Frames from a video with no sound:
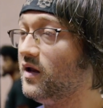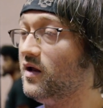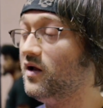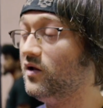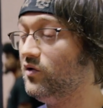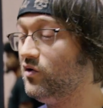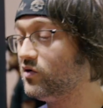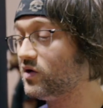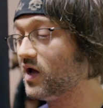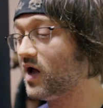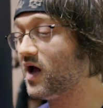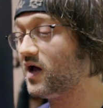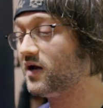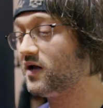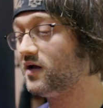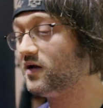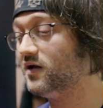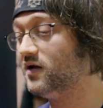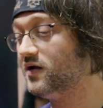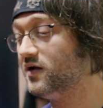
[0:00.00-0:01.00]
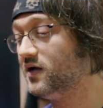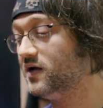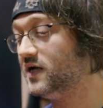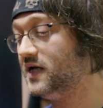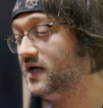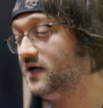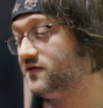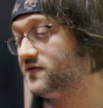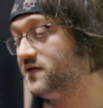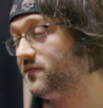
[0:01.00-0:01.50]
I look at it.
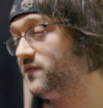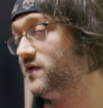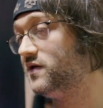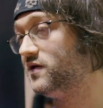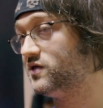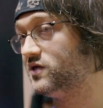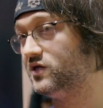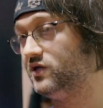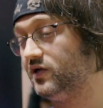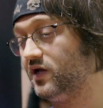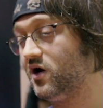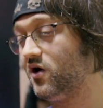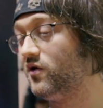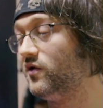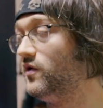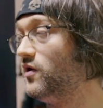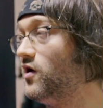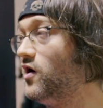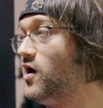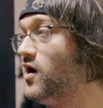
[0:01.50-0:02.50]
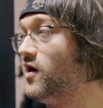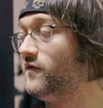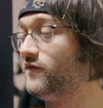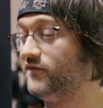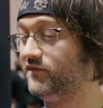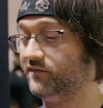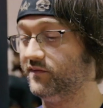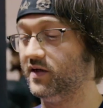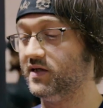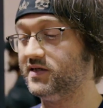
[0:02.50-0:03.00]
If something's glaringly off,
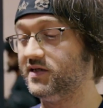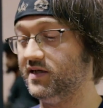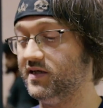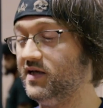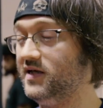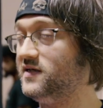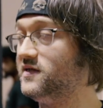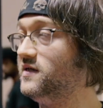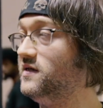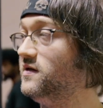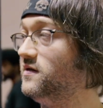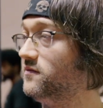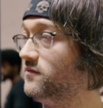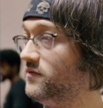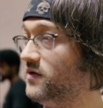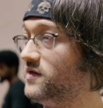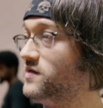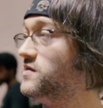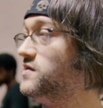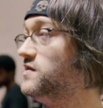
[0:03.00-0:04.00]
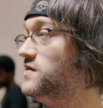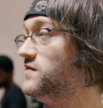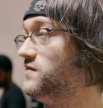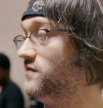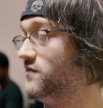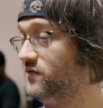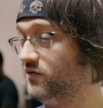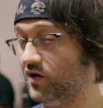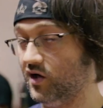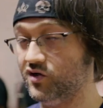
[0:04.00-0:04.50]
it's an easy. Let's just
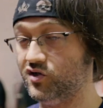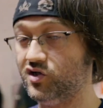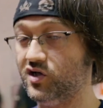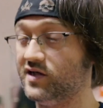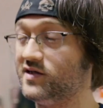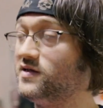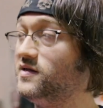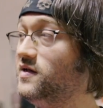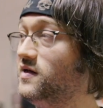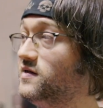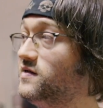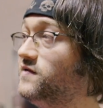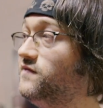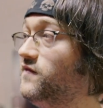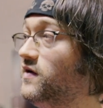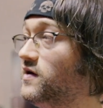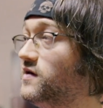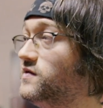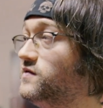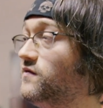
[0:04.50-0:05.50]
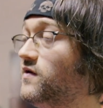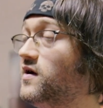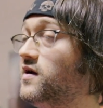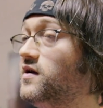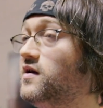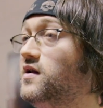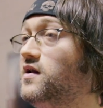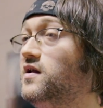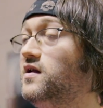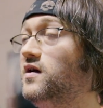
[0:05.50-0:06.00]
adjust this.
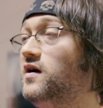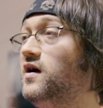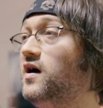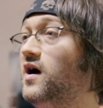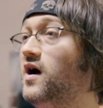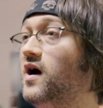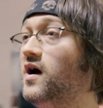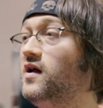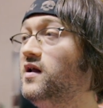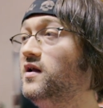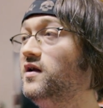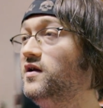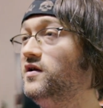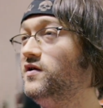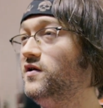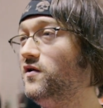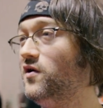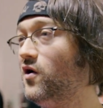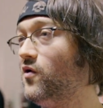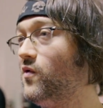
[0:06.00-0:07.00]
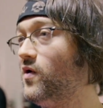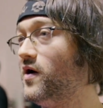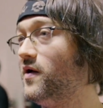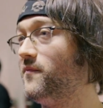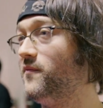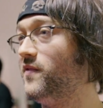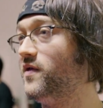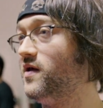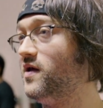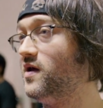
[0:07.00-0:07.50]
Right? Uh, you know
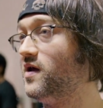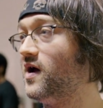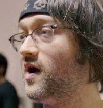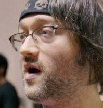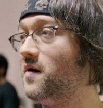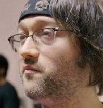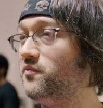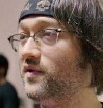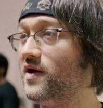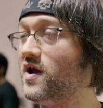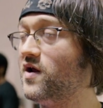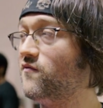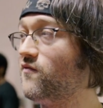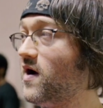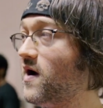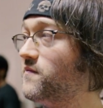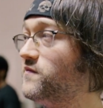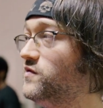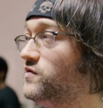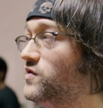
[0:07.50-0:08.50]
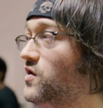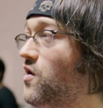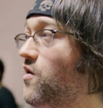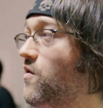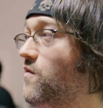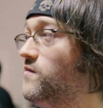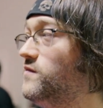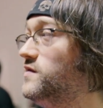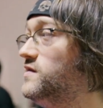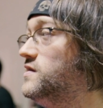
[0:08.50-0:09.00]
what? The uh, blade raptor's
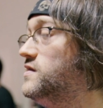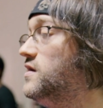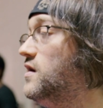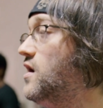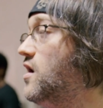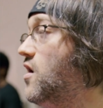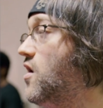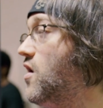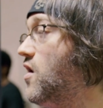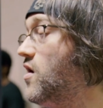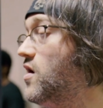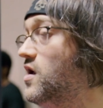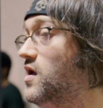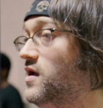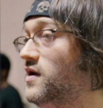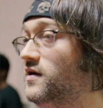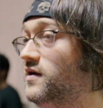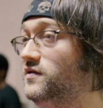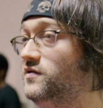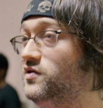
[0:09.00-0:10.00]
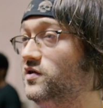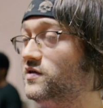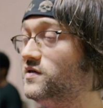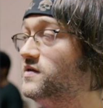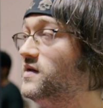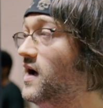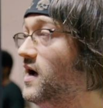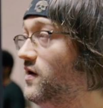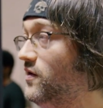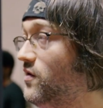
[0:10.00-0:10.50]
arms are
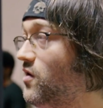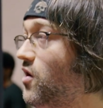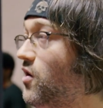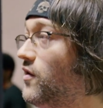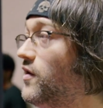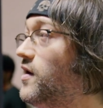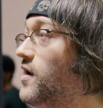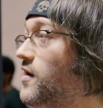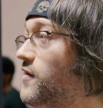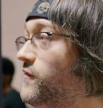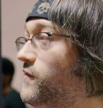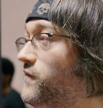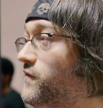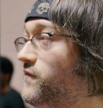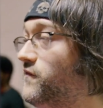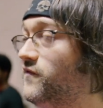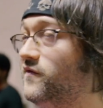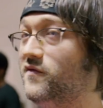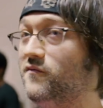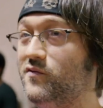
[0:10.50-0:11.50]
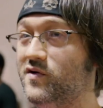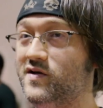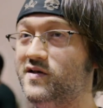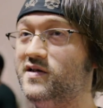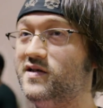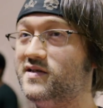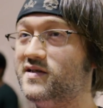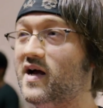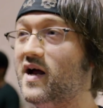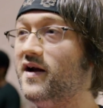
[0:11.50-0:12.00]
just not long enough. We
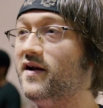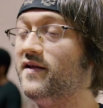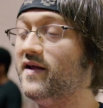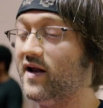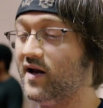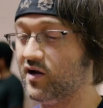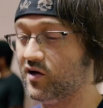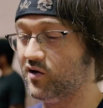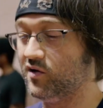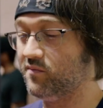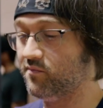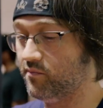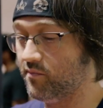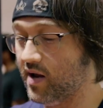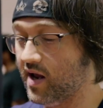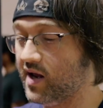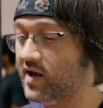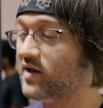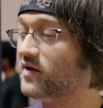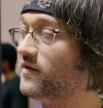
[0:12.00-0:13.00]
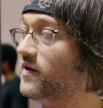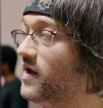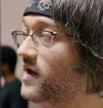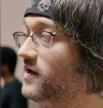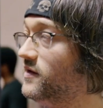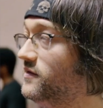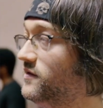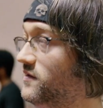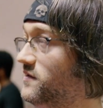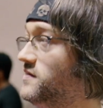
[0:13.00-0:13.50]
decided that it could make
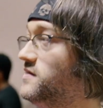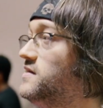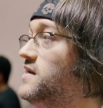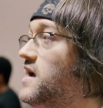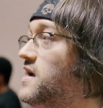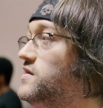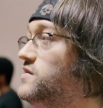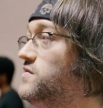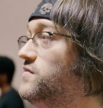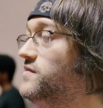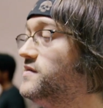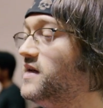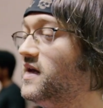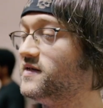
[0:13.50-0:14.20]
like little statues.